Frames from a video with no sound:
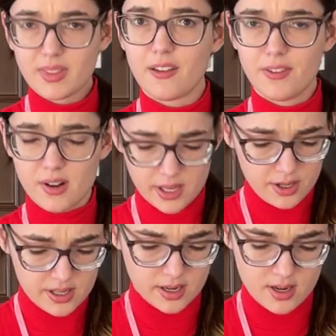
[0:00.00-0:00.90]
Very
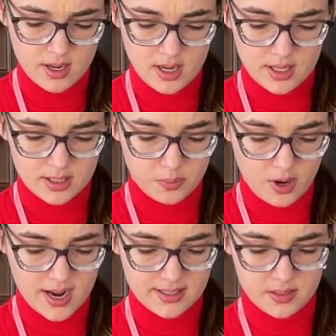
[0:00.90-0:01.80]
good.
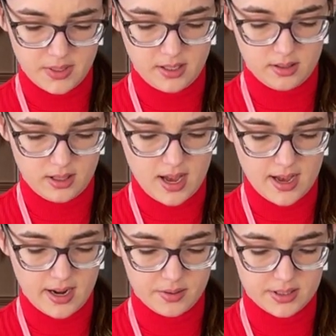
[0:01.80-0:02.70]
Surprised me a
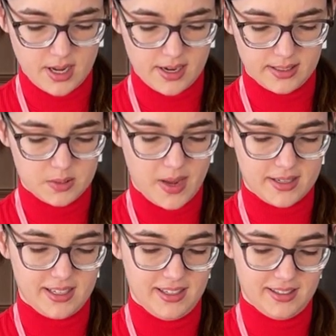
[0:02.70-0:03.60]
lot. I was not
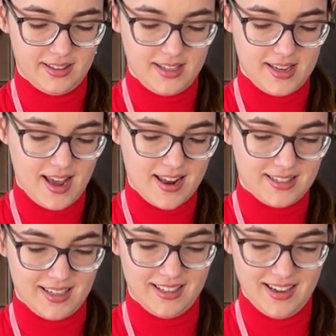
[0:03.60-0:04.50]
expecting the
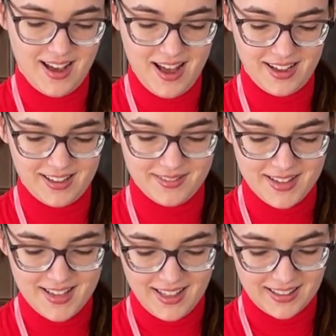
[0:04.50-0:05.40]
ending,
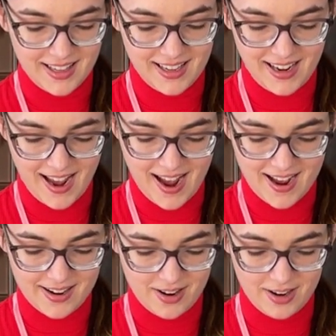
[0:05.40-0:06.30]
like,
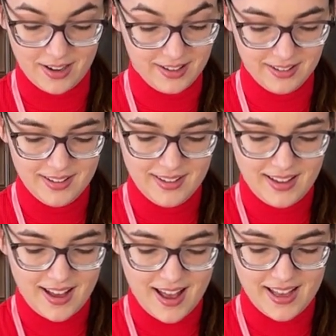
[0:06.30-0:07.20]
at all.
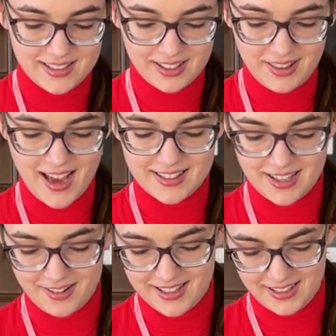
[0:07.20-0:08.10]
So that's
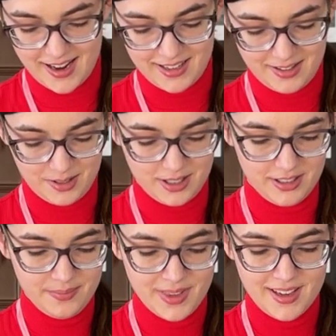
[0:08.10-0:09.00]
always kind of
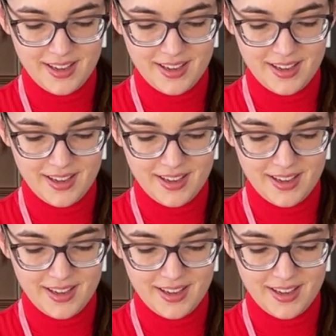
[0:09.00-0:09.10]
cool.